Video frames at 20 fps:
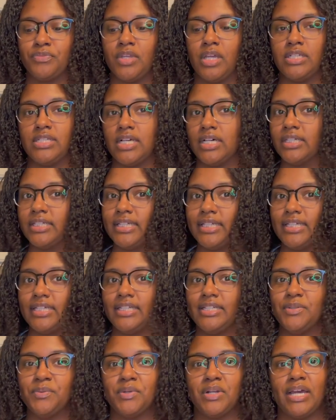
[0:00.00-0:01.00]

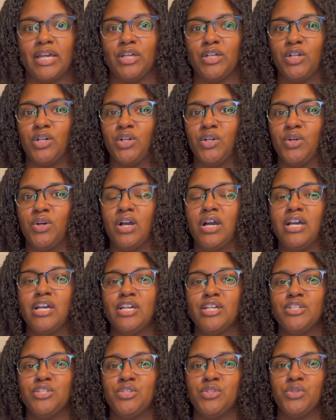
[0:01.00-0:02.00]
Dunkin', when I go
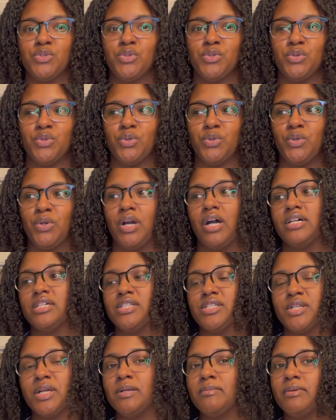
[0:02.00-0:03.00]
to
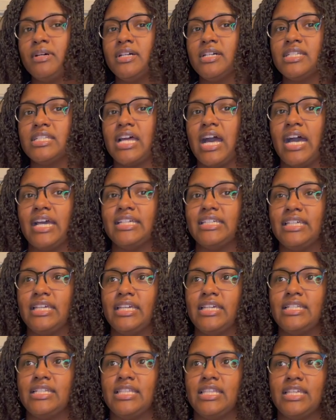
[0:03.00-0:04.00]
Starbucks, I
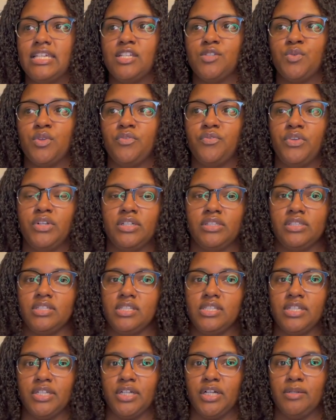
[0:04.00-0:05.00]
get things with vanilla
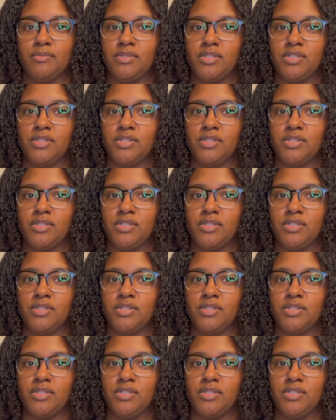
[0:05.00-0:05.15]
syrup.